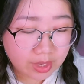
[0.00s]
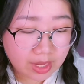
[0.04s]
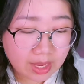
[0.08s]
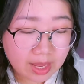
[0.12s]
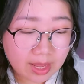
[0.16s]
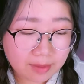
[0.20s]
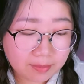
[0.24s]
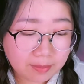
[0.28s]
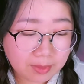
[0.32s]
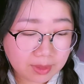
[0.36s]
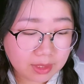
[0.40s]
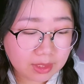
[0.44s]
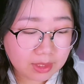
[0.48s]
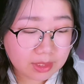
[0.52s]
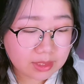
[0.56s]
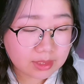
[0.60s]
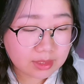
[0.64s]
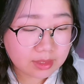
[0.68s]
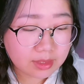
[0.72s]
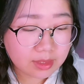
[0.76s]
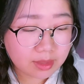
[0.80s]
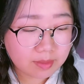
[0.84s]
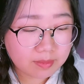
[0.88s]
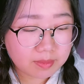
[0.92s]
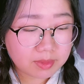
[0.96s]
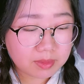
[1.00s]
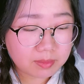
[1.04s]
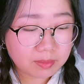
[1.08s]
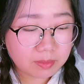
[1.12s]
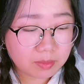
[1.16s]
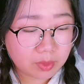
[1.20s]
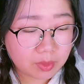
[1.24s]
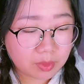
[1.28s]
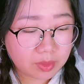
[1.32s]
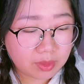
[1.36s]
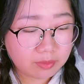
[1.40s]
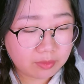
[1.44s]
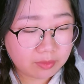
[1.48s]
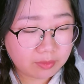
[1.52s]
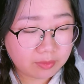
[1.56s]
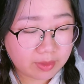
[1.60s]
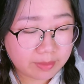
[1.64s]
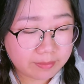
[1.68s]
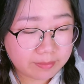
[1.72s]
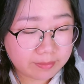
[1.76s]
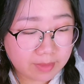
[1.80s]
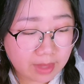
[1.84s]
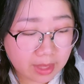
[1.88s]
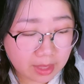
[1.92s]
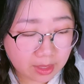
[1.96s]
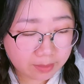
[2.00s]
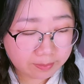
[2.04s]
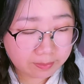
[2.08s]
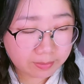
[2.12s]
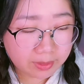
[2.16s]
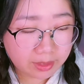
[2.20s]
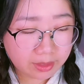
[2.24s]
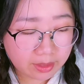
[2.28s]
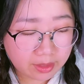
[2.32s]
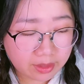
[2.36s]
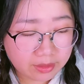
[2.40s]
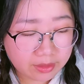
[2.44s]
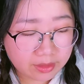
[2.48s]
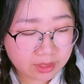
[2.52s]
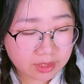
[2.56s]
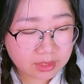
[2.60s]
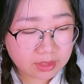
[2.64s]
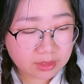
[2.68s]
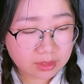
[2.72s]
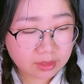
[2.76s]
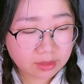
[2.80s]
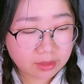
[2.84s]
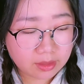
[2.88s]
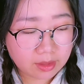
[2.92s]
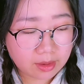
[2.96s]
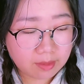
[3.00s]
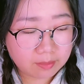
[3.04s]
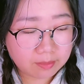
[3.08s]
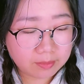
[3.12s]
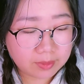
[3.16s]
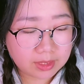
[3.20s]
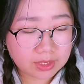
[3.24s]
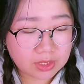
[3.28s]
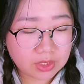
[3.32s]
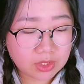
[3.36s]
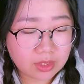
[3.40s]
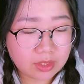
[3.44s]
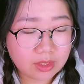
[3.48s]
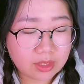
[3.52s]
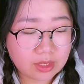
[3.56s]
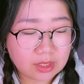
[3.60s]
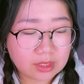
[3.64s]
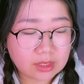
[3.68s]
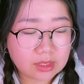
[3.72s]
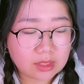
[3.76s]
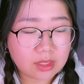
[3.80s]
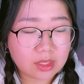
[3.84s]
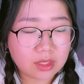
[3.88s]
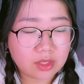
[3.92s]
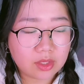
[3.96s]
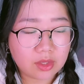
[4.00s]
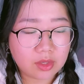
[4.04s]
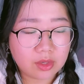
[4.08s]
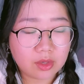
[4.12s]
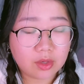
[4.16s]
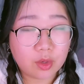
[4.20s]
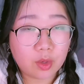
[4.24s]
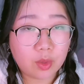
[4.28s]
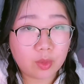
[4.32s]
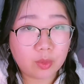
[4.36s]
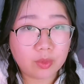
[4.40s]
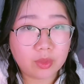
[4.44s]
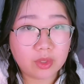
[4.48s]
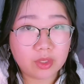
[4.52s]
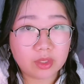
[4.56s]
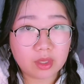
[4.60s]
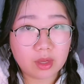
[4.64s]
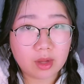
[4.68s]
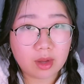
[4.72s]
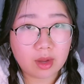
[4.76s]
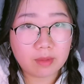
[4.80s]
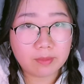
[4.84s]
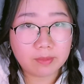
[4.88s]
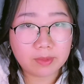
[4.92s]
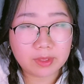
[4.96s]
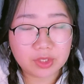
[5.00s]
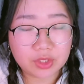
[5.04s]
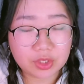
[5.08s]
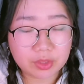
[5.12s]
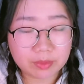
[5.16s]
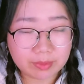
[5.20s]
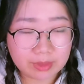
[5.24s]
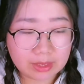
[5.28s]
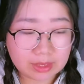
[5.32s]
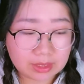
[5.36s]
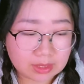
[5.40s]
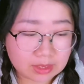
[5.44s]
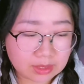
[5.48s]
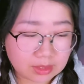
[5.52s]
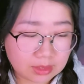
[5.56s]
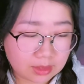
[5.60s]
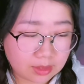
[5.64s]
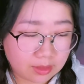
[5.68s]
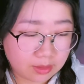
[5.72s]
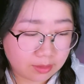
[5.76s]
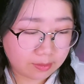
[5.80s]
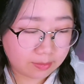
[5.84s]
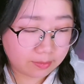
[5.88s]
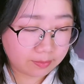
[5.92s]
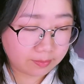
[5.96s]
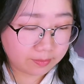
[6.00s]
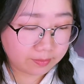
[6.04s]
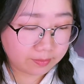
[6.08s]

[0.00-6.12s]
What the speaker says: Your happiness comes more from helping others accomplish things than your own accomplishments.